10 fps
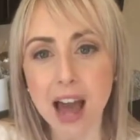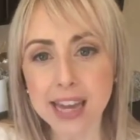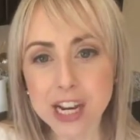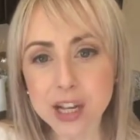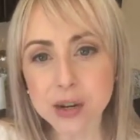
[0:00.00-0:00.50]

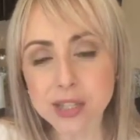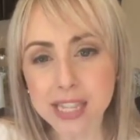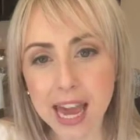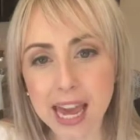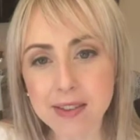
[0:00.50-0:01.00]
Can you
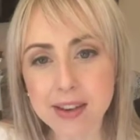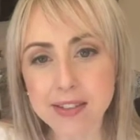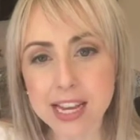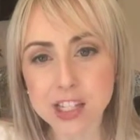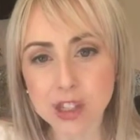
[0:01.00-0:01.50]
save
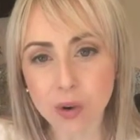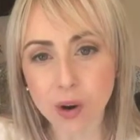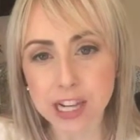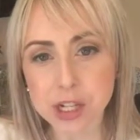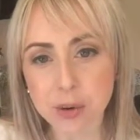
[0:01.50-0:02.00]
this
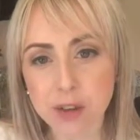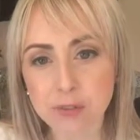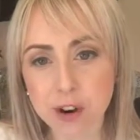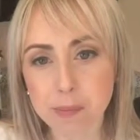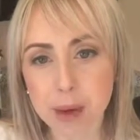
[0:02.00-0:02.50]
story to
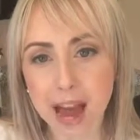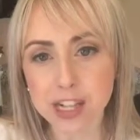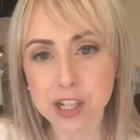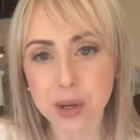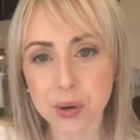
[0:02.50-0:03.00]
refer
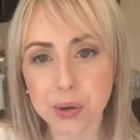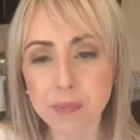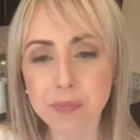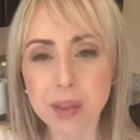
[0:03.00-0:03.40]
back to?